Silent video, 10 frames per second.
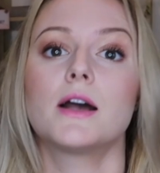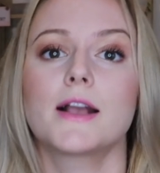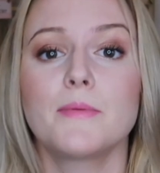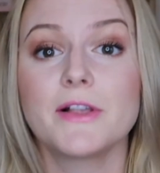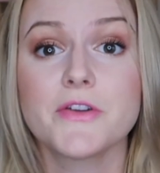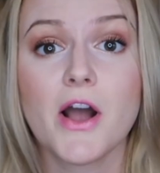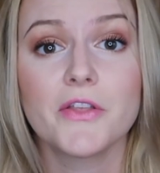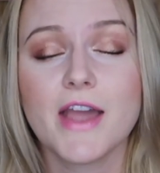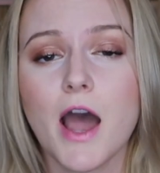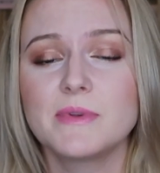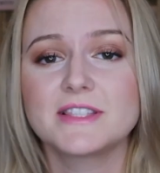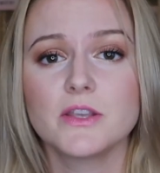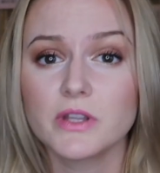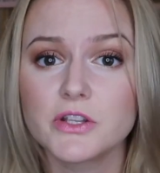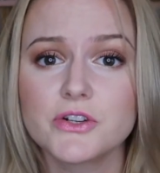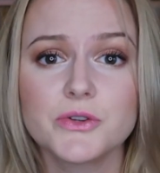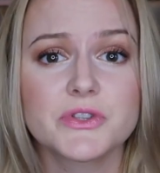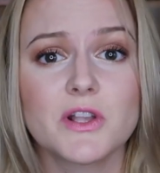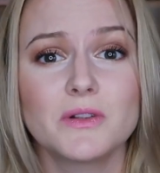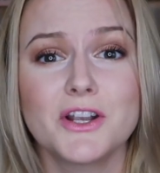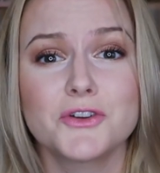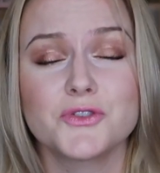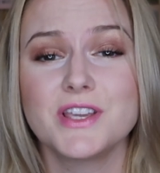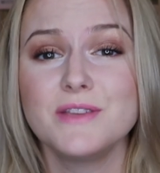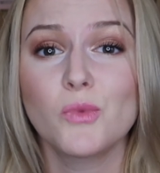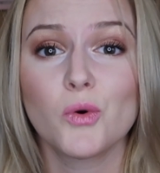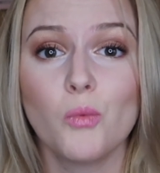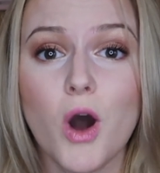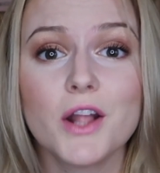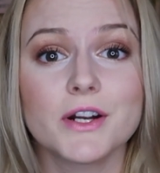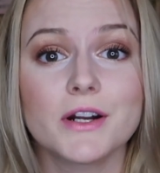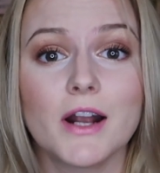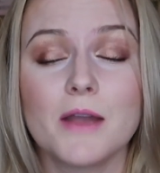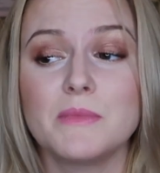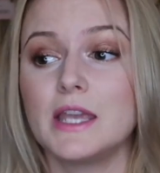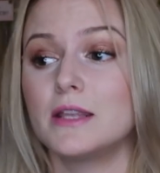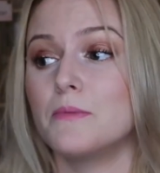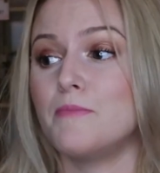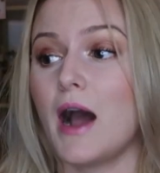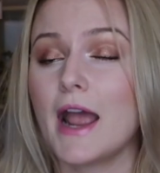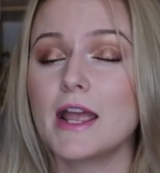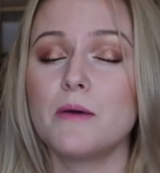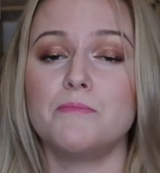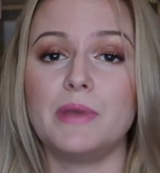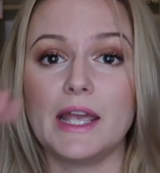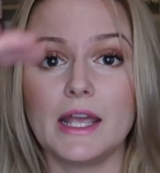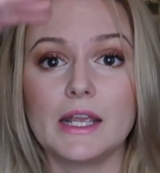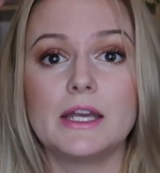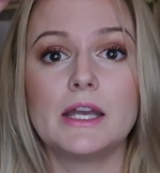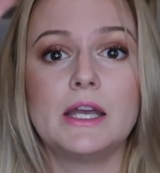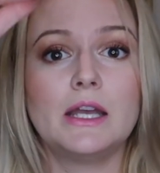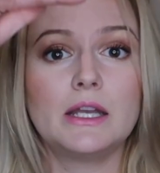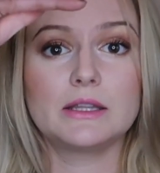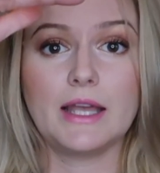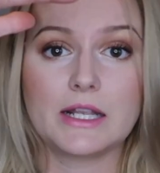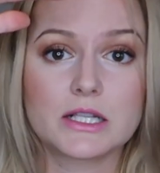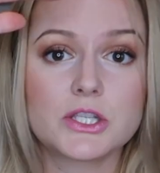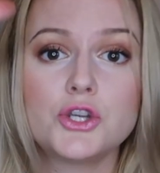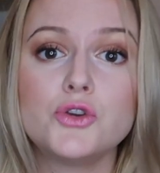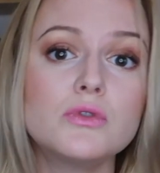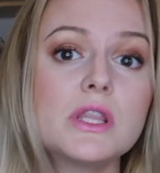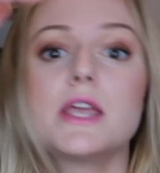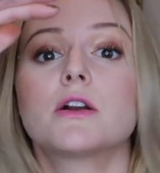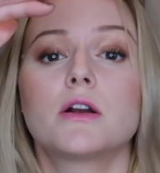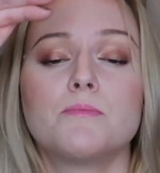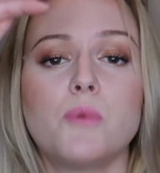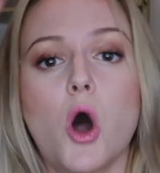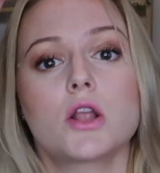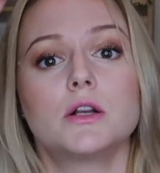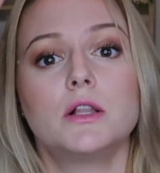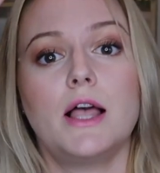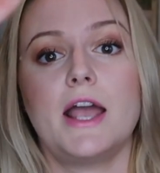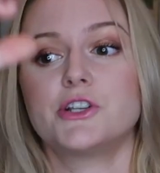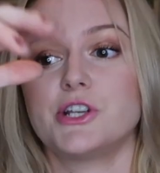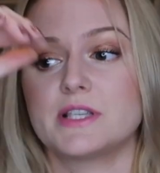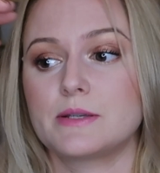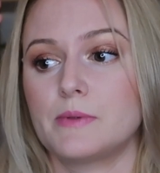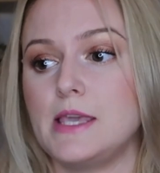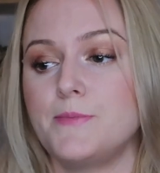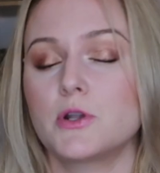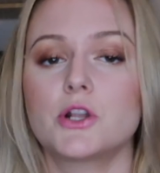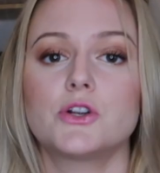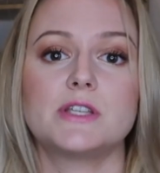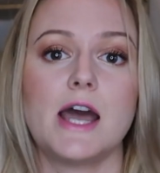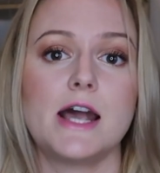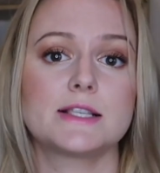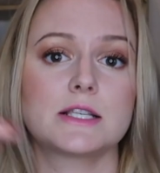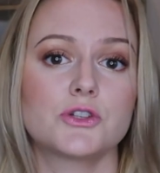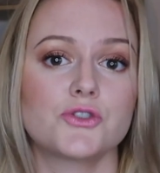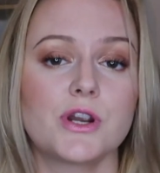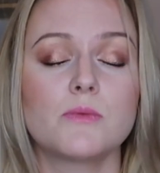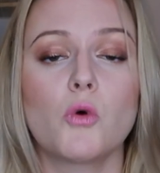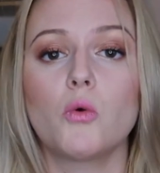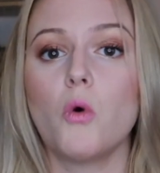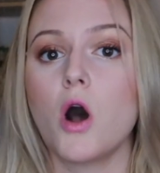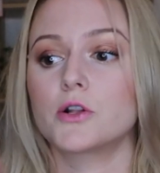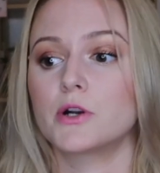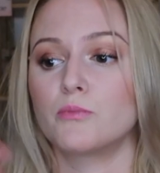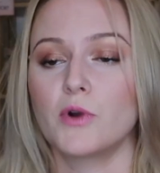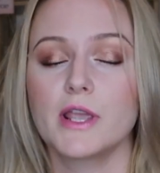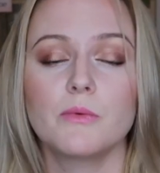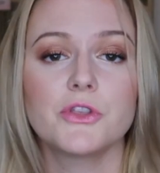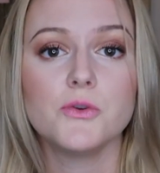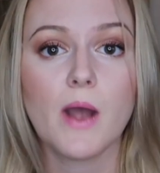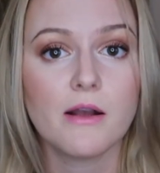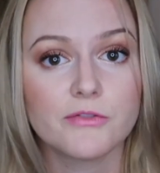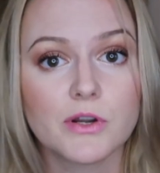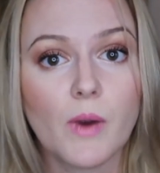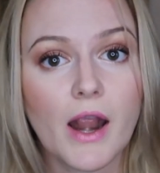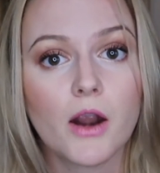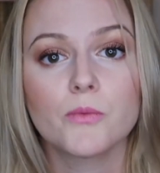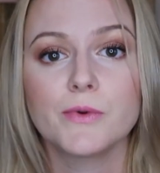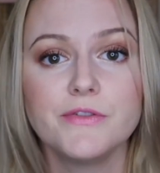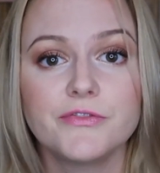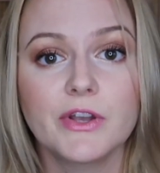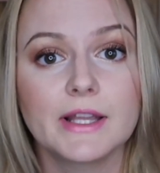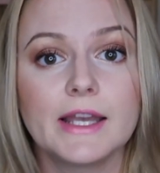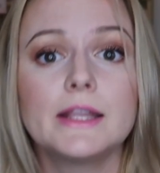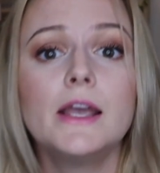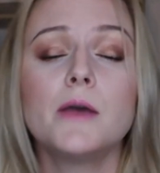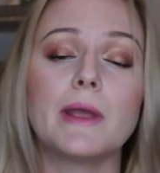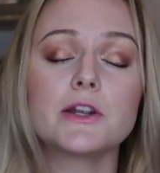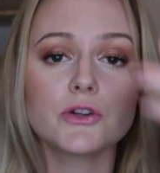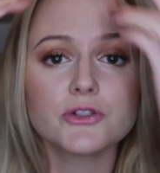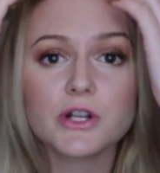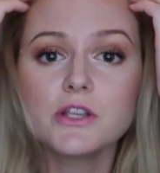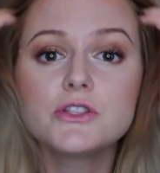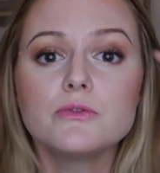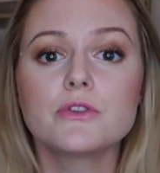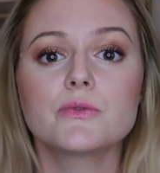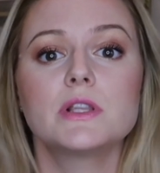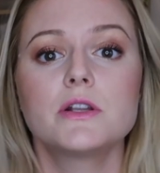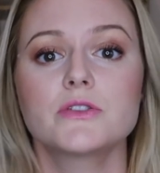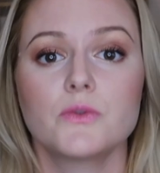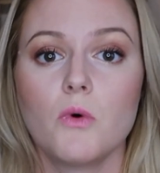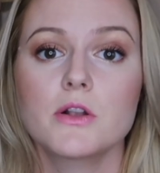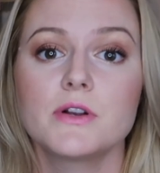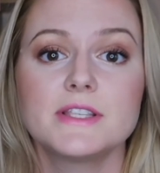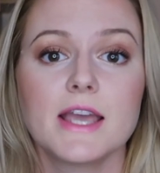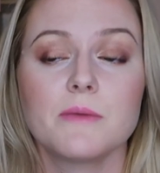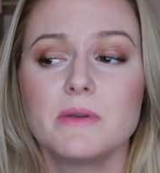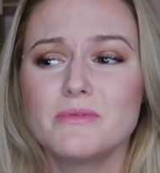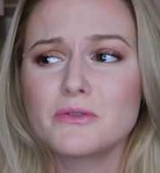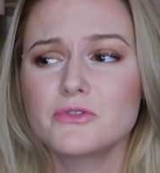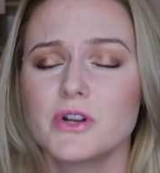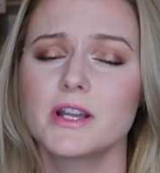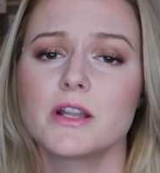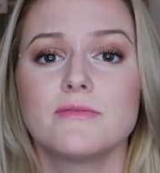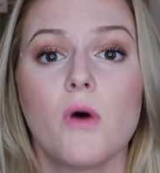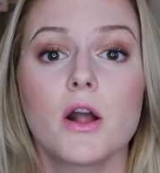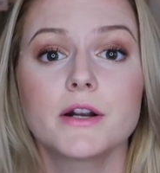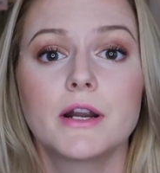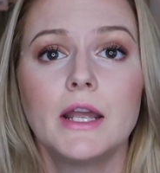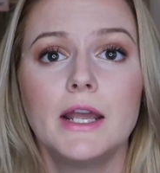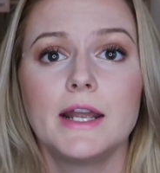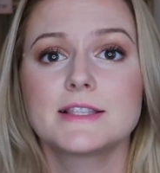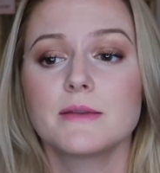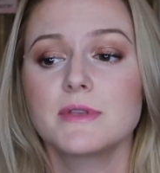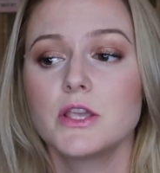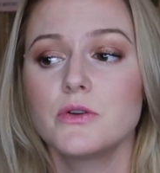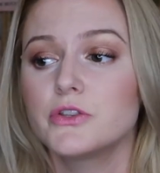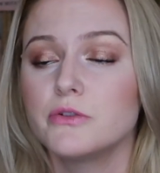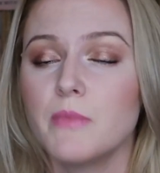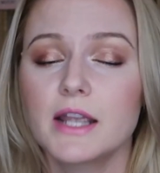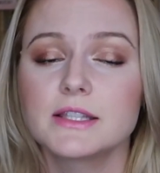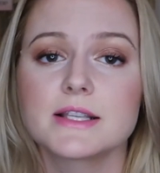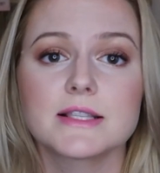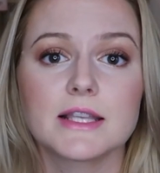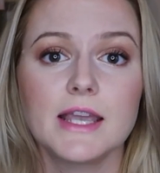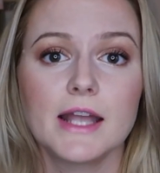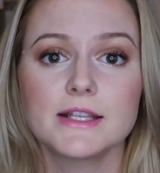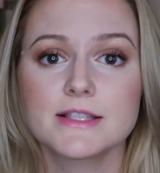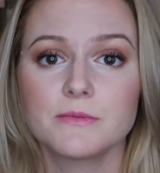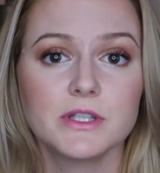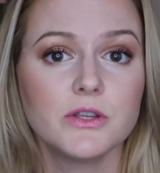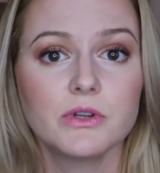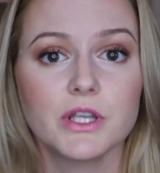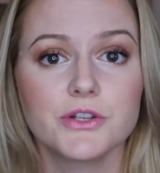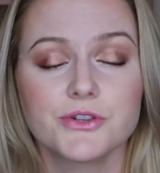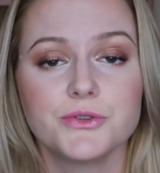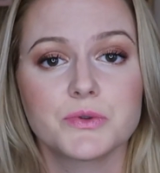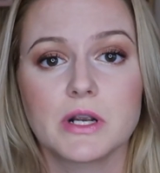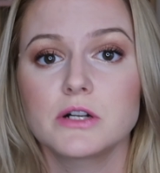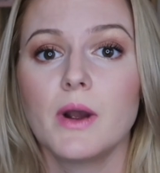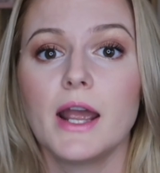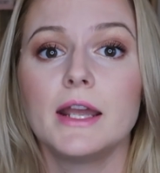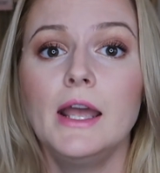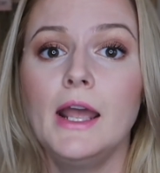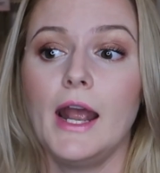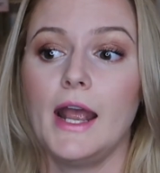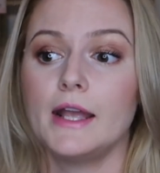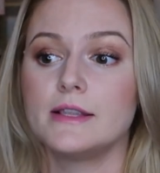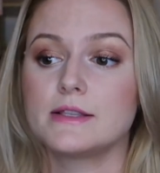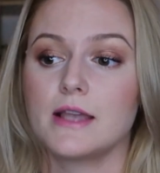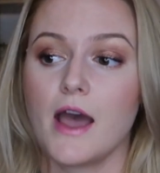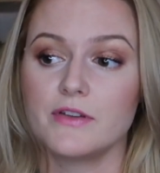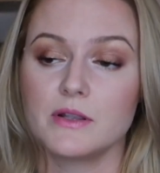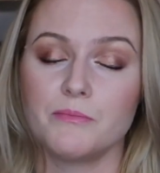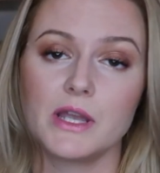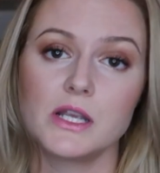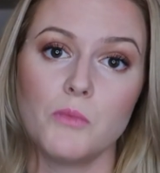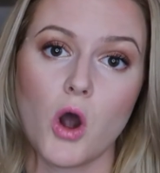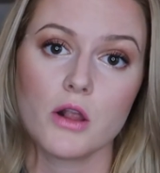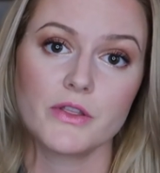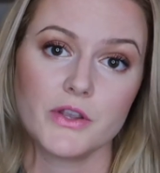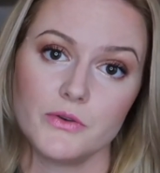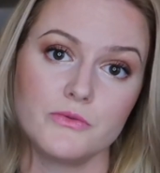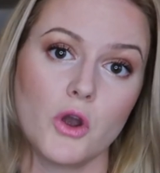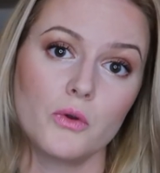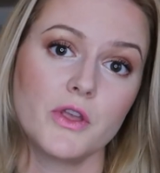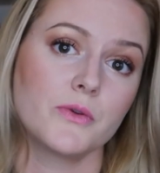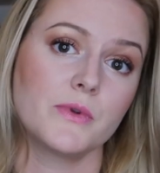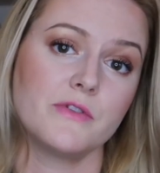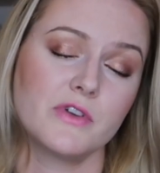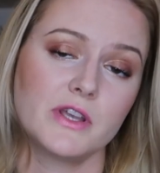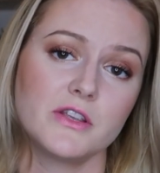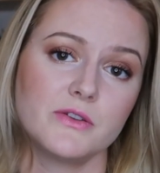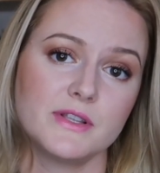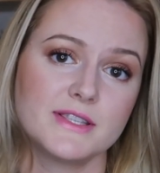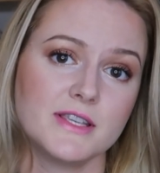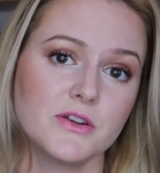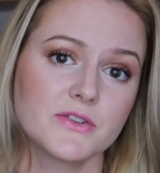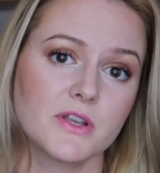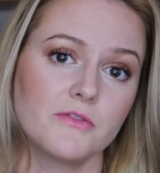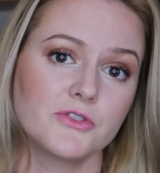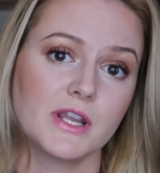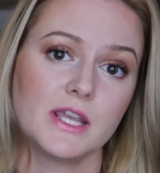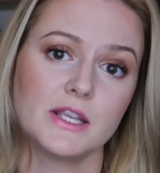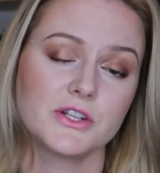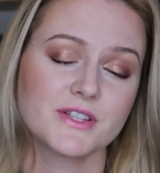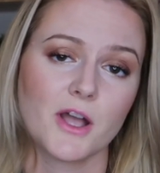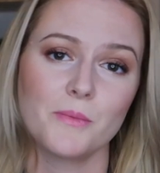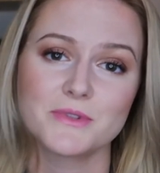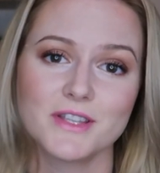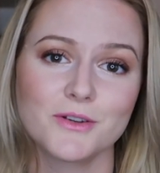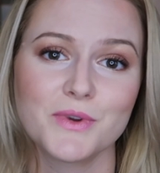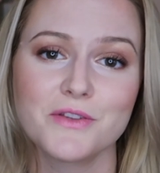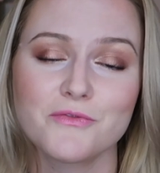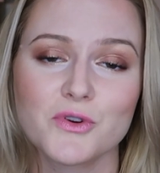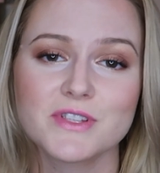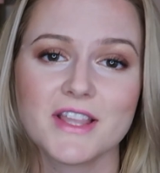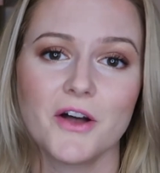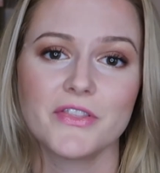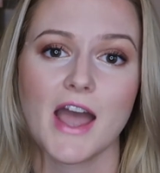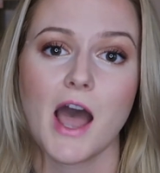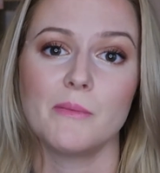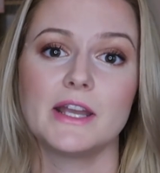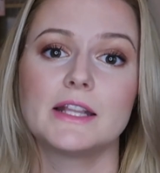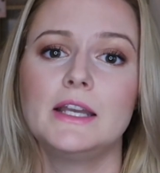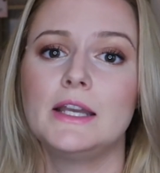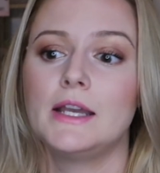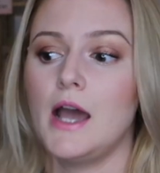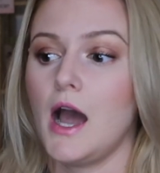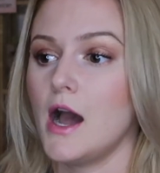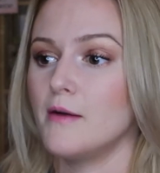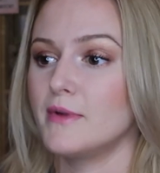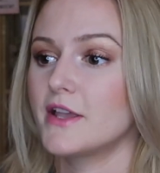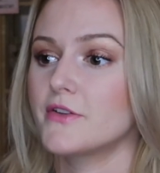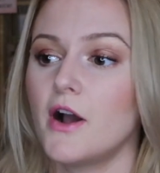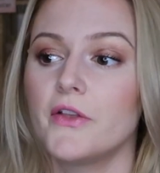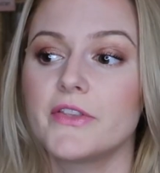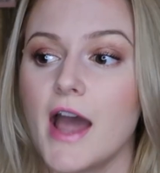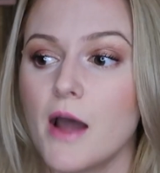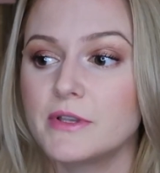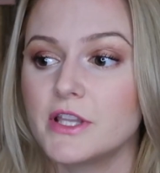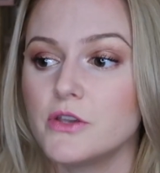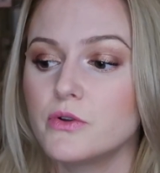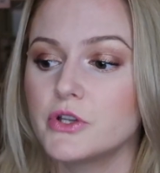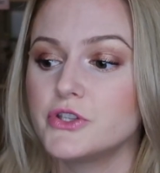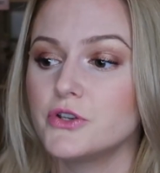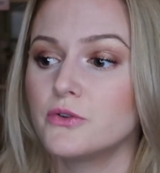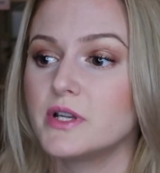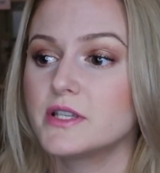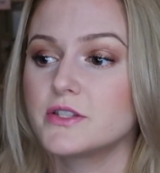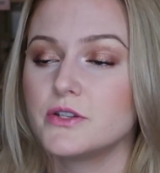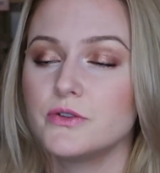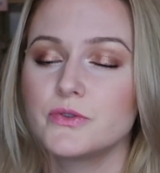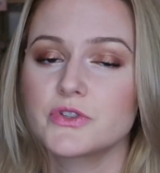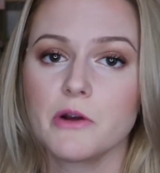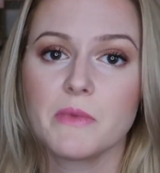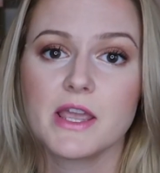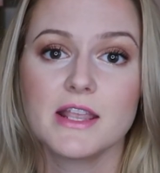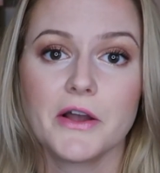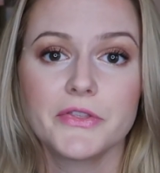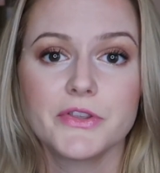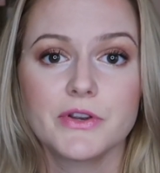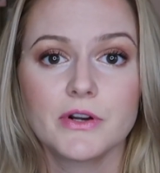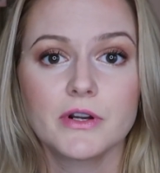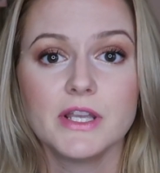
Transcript: A couple other healthy habits that you can introduce slowly are drinking more water. I mean, buy a big like 2-liter bottle and just keep it on your desk, drink more water, bring it with you everywhere, refill it. Make sure you're drinking 2 to 3 liters of water a day. People don't drink enough water. It's something that you can do mindlessly, and it's something you can introduce right away. And having a big bottle that you know that you're refilling, you can see yourself drinking it, just helps to reinforce the healthy habit. Another healthy habit that you can do is to start making healthier